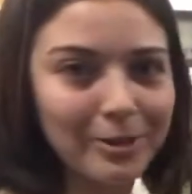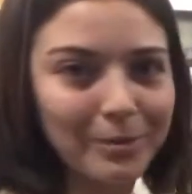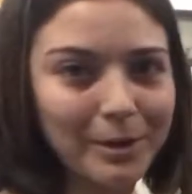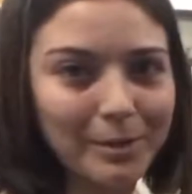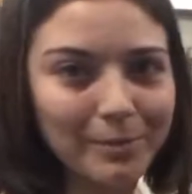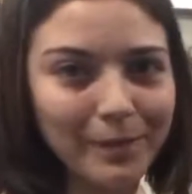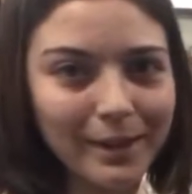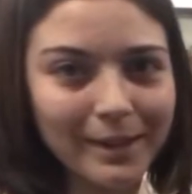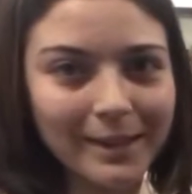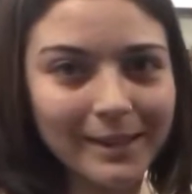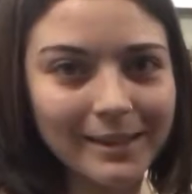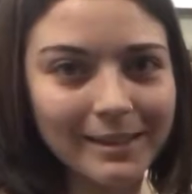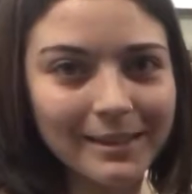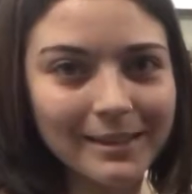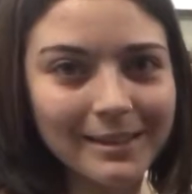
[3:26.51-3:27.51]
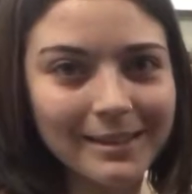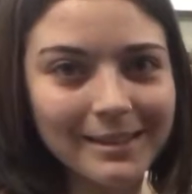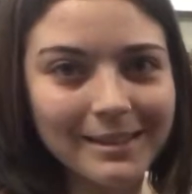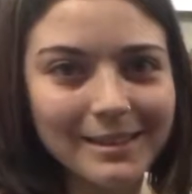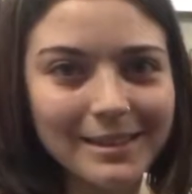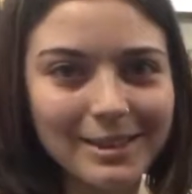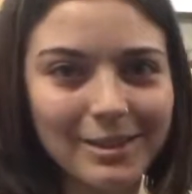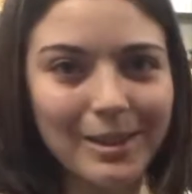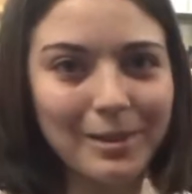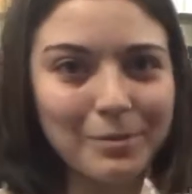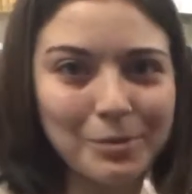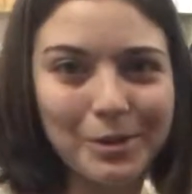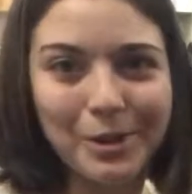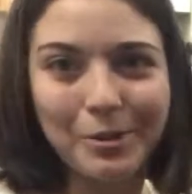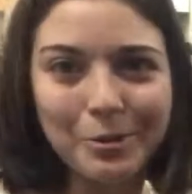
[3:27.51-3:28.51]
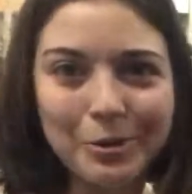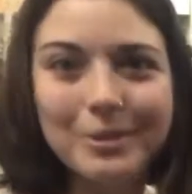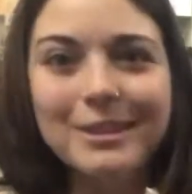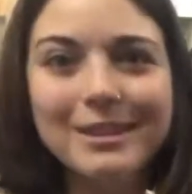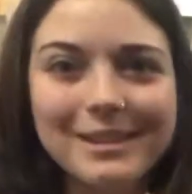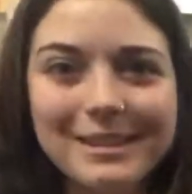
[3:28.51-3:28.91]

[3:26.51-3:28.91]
bit better. It's looking pretty cool.